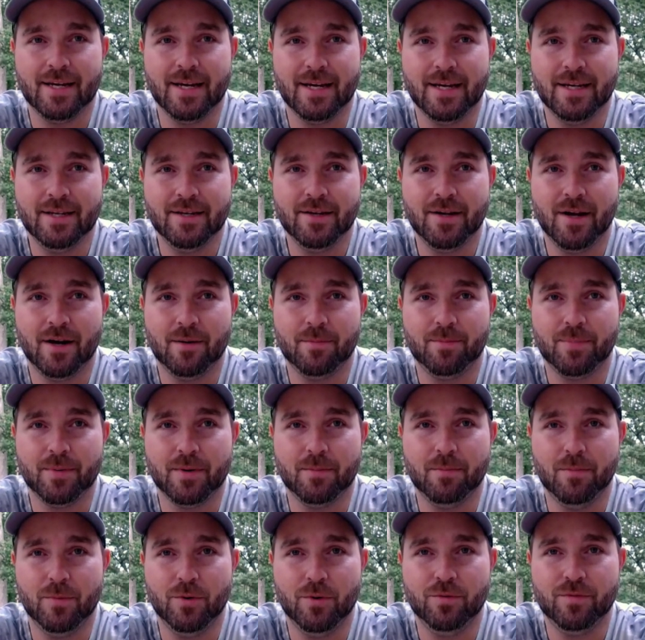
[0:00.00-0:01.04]
ended up
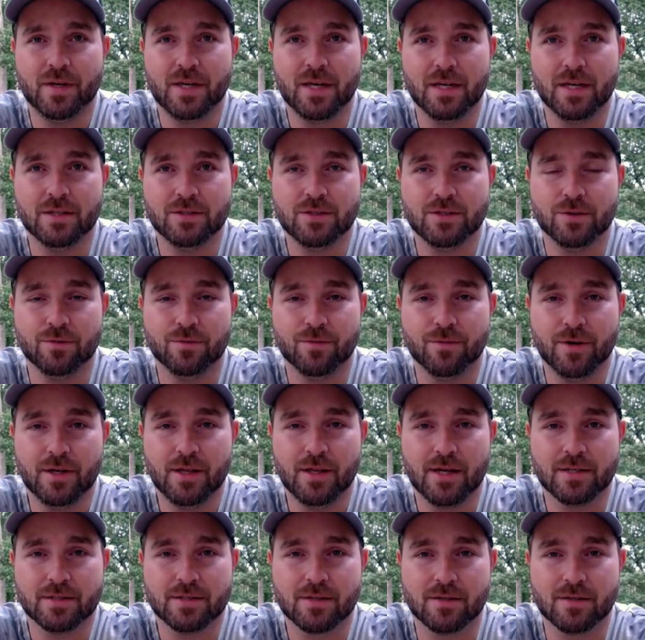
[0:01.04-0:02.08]
moving into
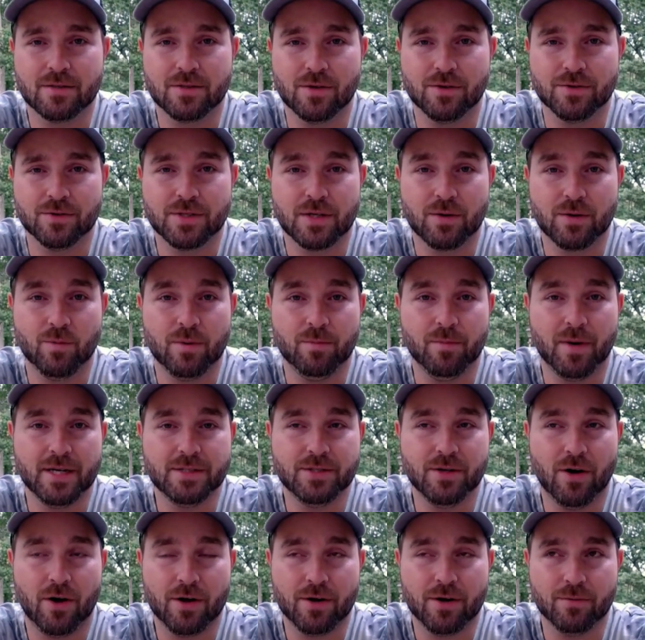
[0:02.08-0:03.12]
freelance consulting when my
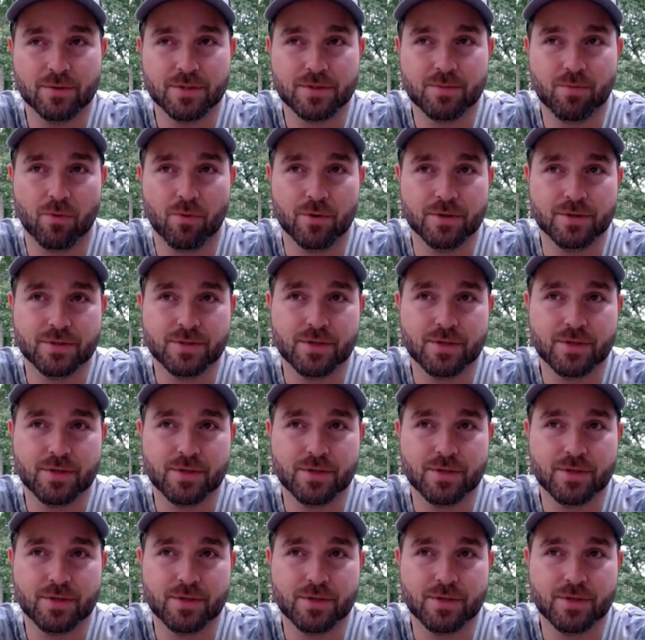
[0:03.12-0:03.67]
daughter was born.